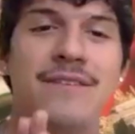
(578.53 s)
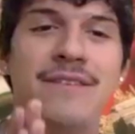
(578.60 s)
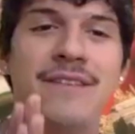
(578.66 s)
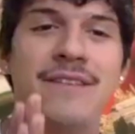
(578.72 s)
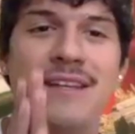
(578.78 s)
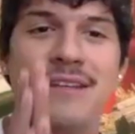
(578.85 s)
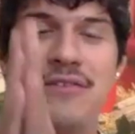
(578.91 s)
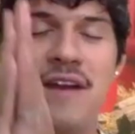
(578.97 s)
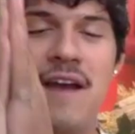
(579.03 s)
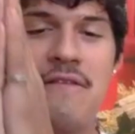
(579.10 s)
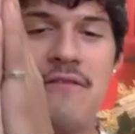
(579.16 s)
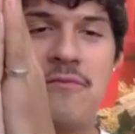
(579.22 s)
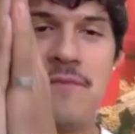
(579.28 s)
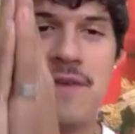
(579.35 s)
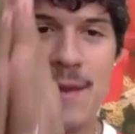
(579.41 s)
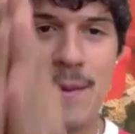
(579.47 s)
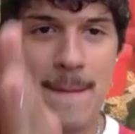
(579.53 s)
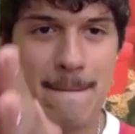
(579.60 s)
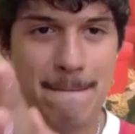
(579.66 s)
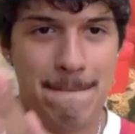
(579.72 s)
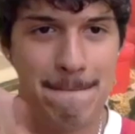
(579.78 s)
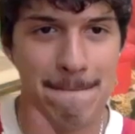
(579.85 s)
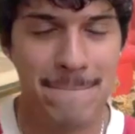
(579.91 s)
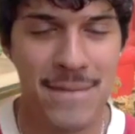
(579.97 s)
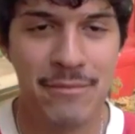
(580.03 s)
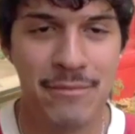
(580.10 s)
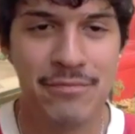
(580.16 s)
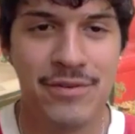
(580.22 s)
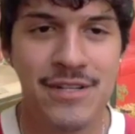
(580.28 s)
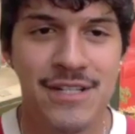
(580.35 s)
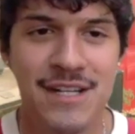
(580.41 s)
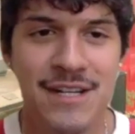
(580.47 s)
thanks for having me. I
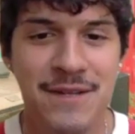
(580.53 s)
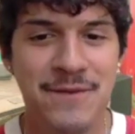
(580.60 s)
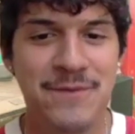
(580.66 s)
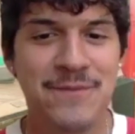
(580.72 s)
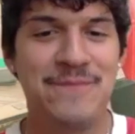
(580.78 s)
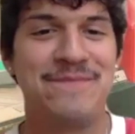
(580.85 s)
appreciate you.